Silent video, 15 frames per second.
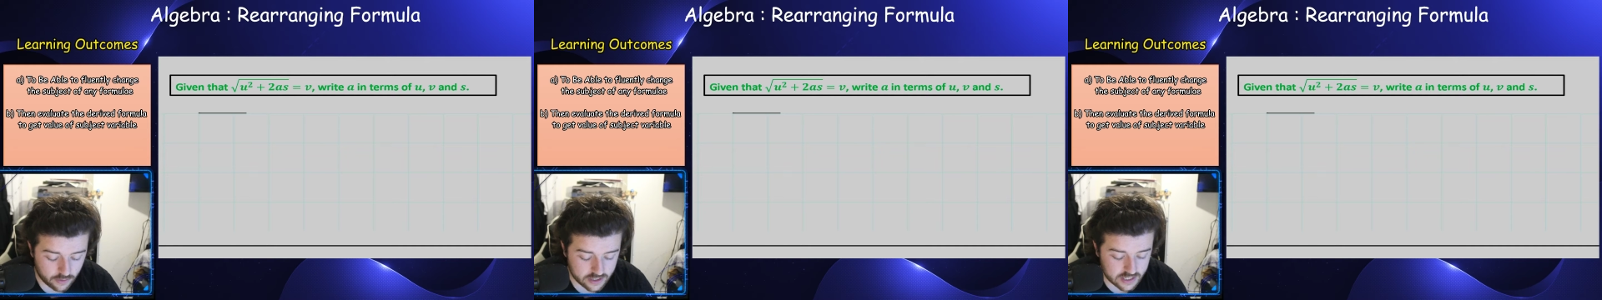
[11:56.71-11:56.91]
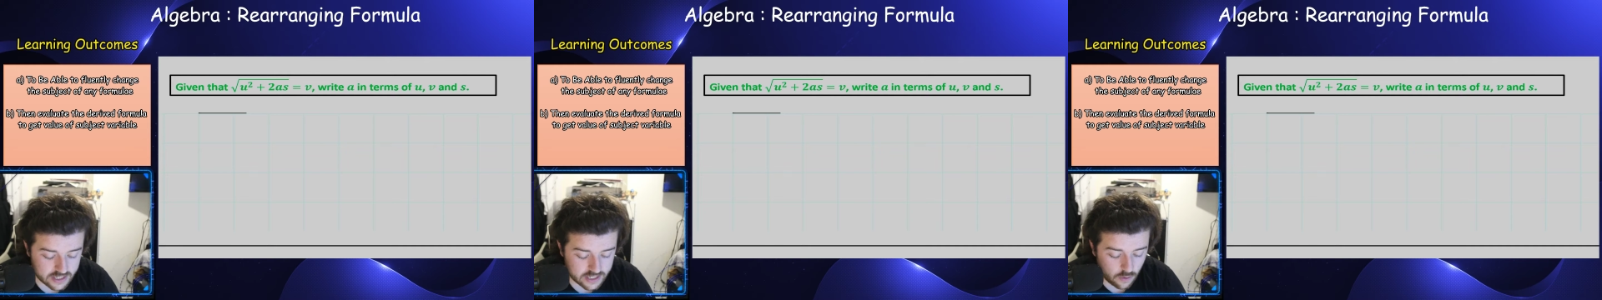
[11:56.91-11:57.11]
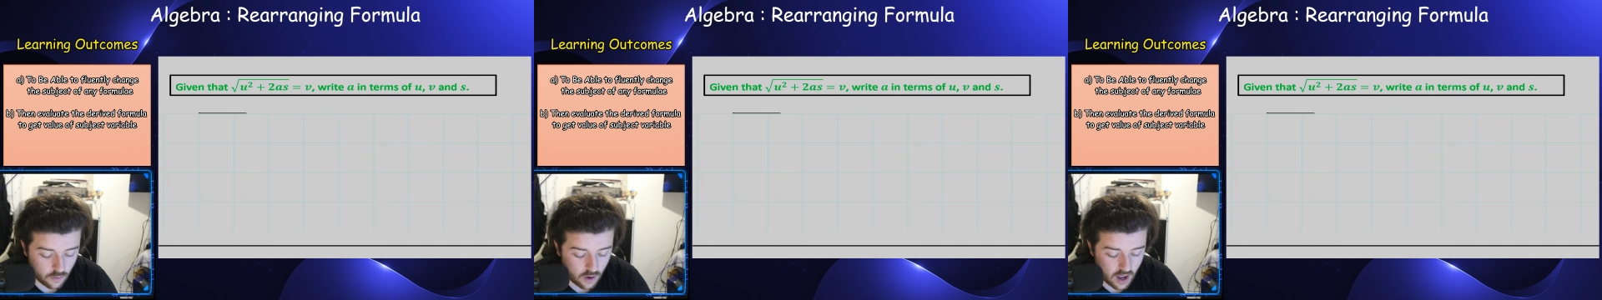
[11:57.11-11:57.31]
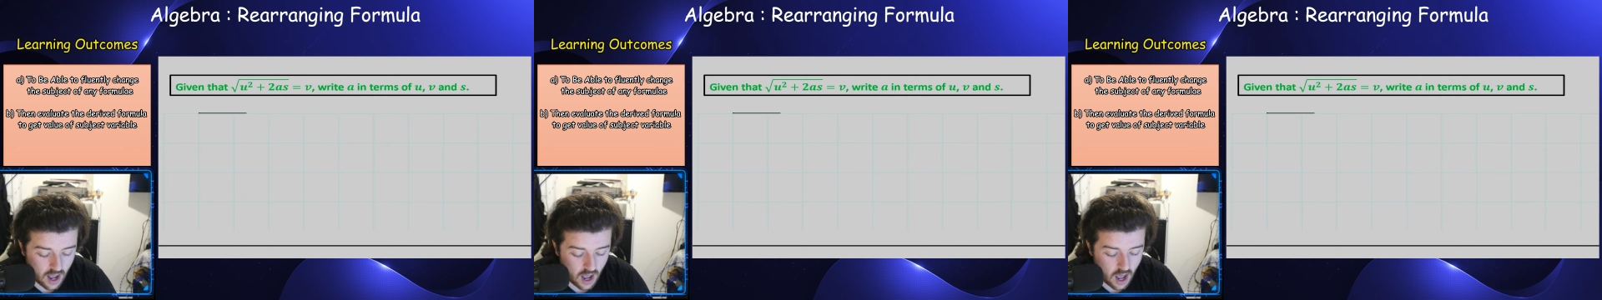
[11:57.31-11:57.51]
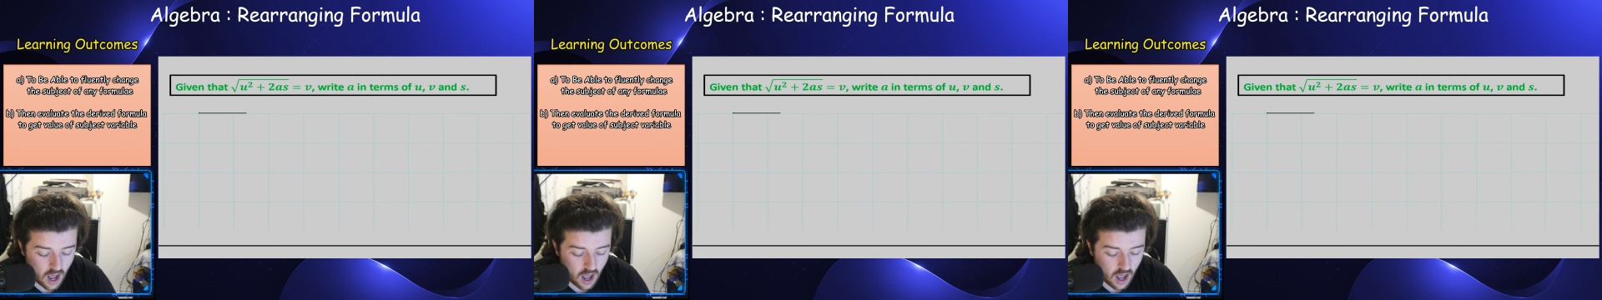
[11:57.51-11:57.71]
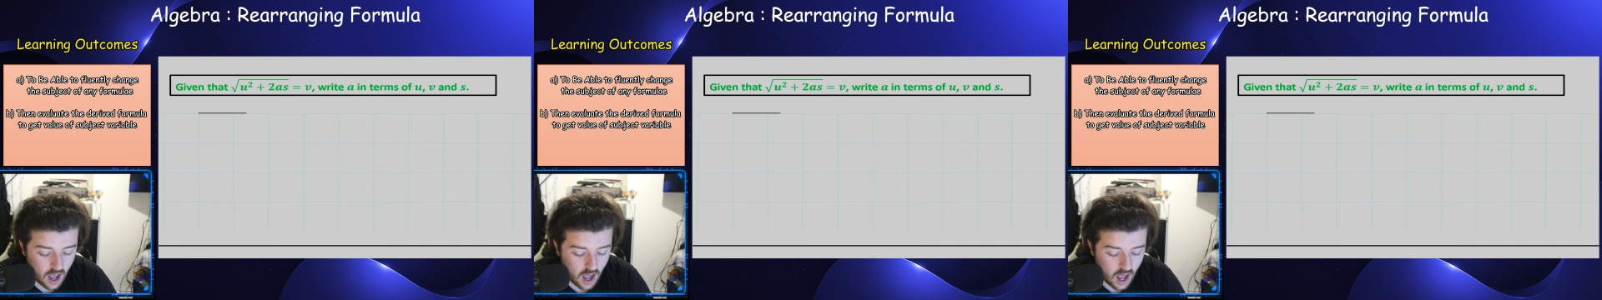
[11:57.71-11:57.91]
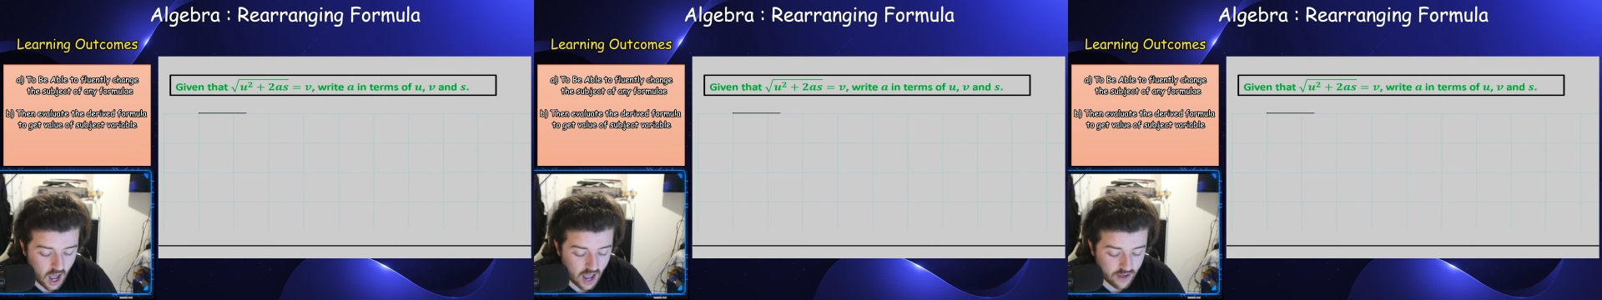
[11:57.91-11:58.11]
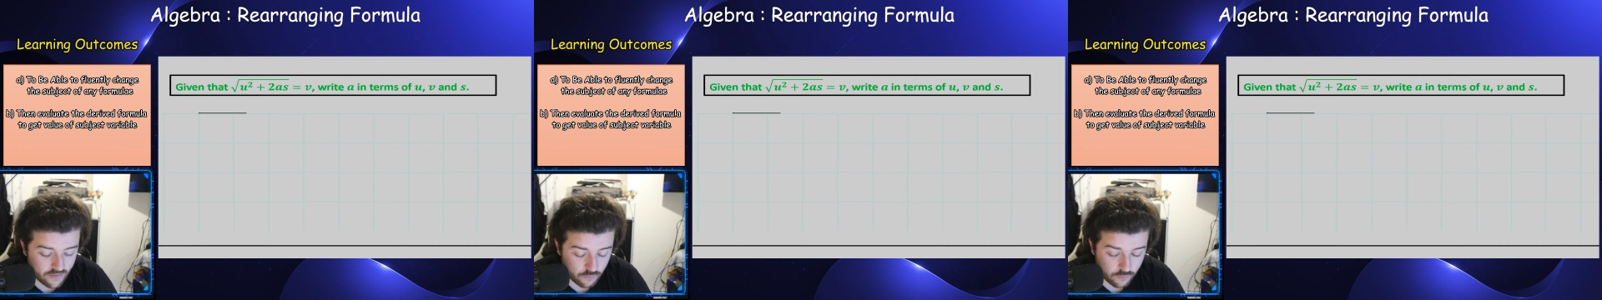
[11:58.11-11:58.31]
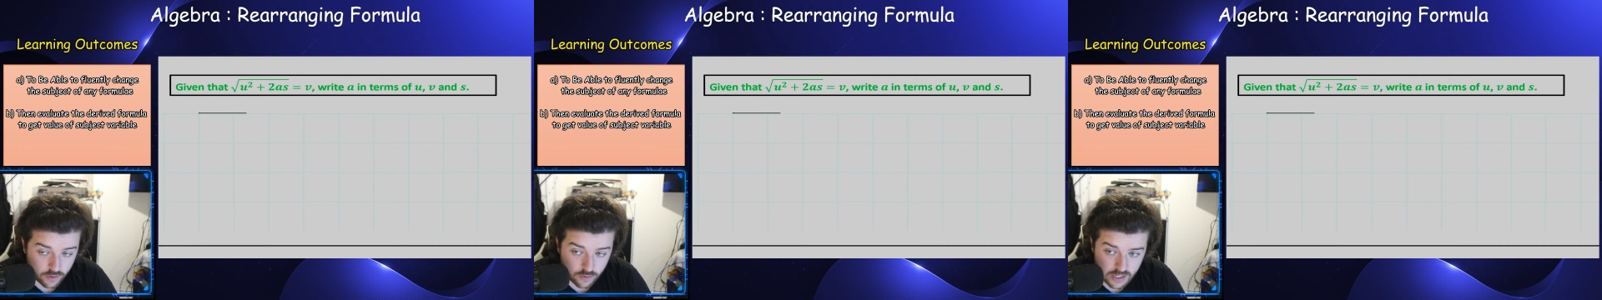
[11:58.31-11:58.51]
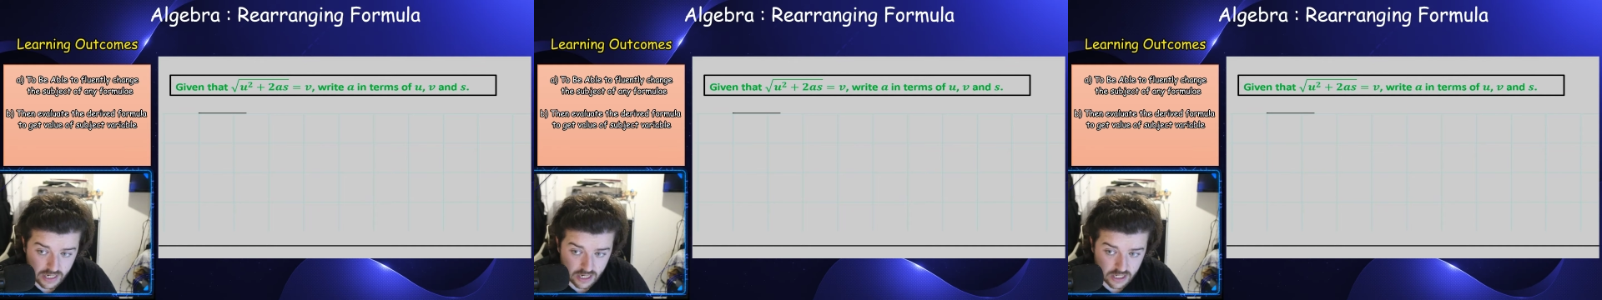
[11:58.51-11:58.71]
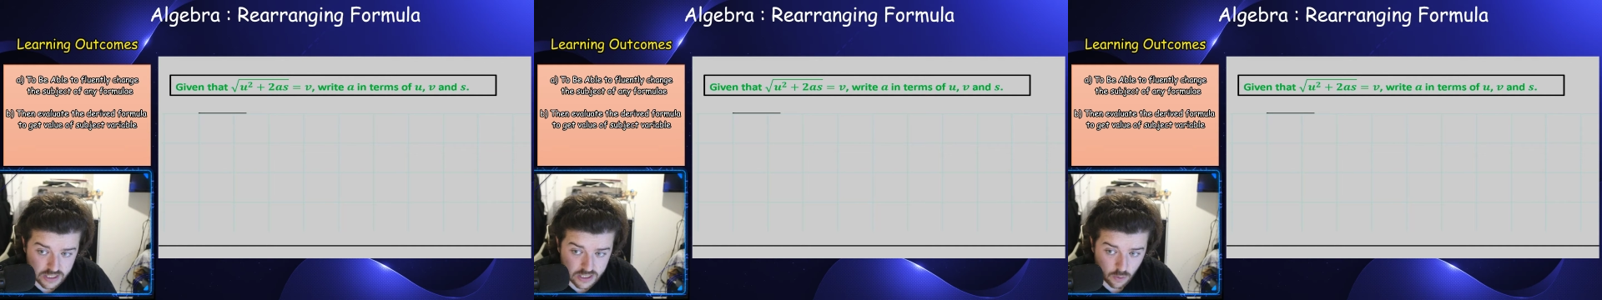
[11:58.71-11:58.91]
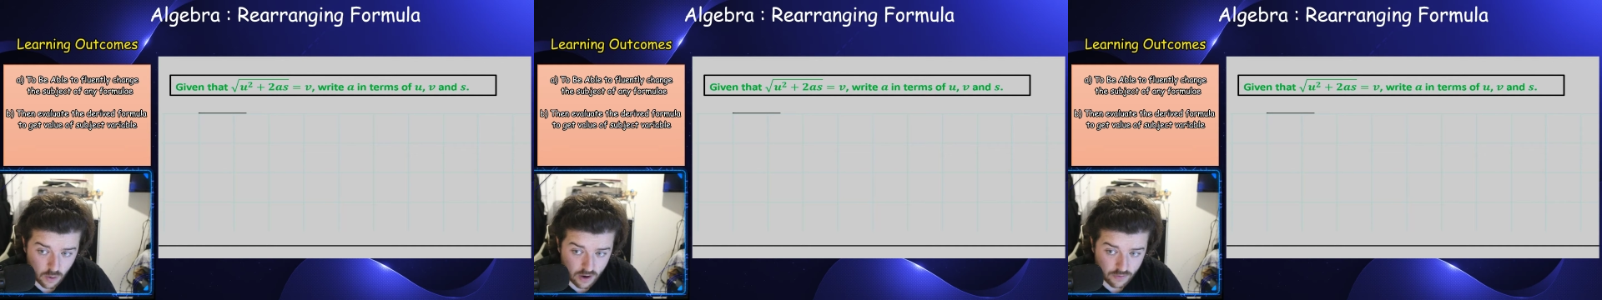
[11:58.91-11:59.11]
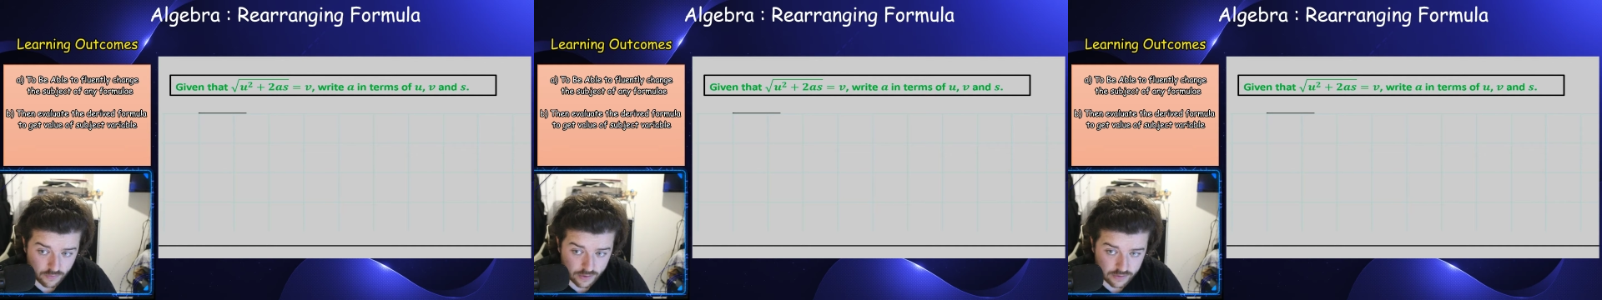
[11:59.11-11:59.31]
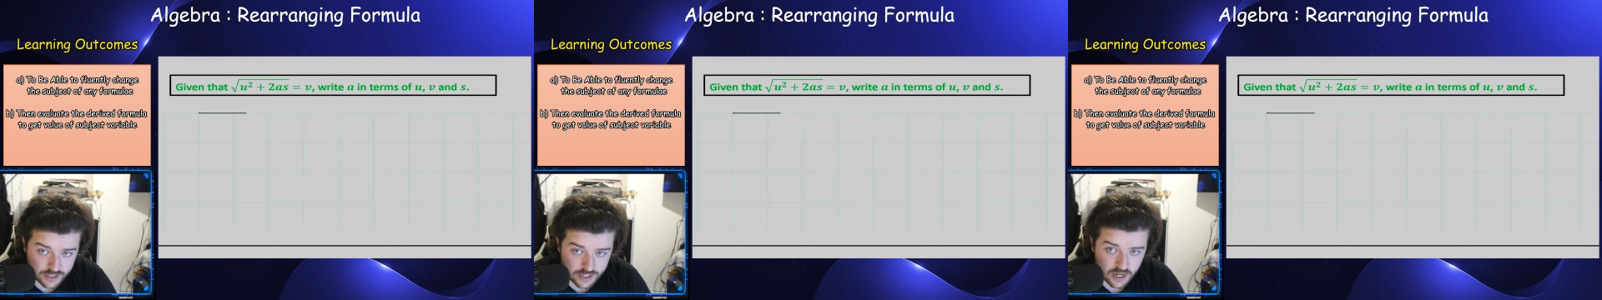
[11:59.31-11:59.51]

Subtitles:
So I have a root here, square root.